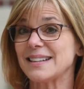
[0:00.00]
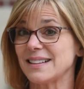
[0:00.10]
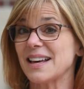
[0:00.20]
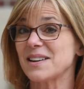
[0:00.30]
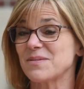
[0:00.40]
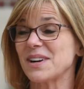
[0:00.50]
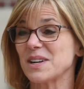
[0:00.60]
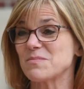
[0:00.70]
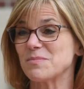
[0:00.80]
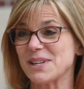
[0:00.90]
and a lot of
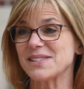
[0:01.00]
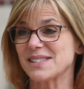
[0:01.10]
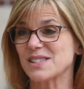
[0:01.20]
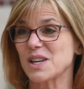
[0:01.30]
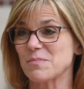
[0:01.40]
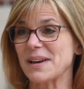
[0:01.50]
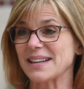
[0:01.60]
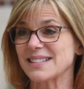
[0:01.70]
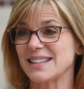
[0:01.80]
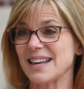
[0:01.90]
our ECMO patients come
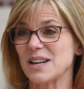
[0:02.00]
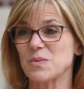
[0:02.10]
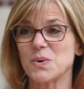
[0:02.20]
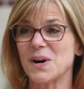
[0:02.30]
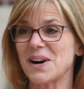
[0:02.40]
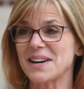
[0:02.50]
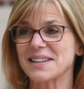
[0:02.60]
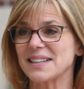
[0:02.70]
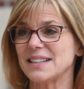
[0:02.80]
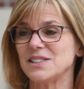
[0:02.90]
back to that and
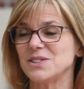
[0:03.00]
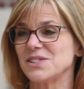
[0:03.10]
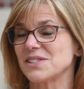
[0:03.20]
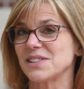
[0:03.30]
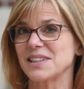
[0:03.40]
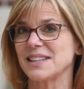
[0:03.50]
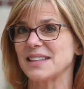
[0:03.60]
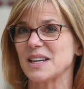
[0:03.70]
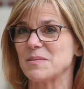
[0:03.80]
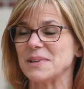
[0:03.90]
walk. And you just look at
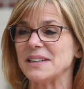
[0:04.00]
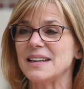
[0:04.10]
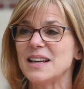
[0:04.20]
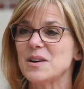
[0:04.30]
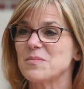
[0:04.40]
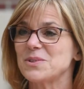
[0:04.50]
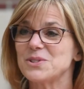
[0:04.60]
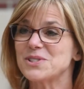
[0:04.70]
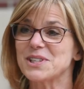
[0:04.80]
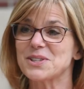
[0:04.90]
them, and
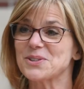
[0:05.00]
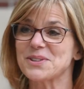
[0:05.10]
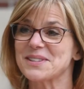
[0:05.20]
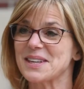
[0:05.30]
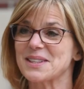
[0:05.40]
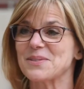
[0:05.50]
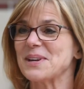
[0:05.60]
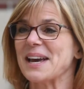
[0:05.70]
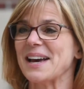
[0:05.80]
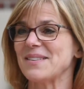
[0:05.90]
usually the only thing that
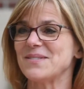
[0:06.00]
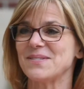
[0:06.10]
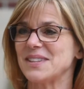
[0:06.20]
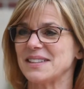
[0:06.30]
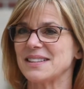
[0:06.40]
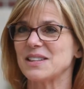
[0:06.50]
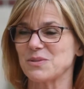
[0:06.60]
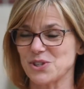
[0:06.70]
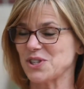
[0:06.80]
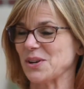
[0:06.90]
we have that
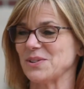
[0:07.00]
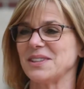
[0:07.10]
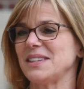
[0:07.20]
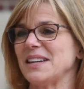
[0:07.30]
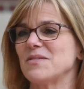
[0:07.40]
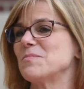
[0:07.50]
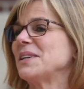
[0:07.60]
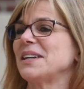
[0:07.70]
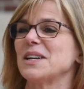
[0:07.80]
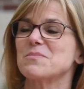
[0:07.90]
would show that they'd ever
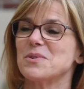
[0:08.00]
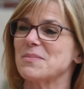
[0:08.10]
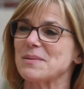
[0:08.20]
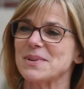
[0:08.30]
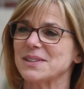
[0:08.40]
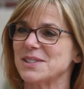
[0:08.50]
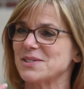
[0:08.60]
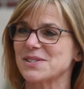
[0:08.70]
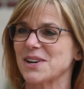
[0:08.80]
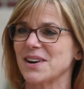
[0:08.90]
been on ECMO might be a
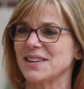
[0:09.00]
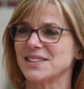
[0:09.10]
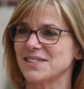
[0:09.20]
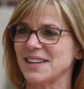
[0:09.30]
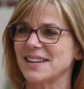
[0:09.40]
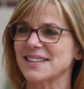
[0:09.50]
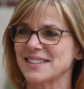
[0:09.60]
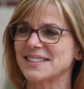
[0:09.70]
little scar on their neck.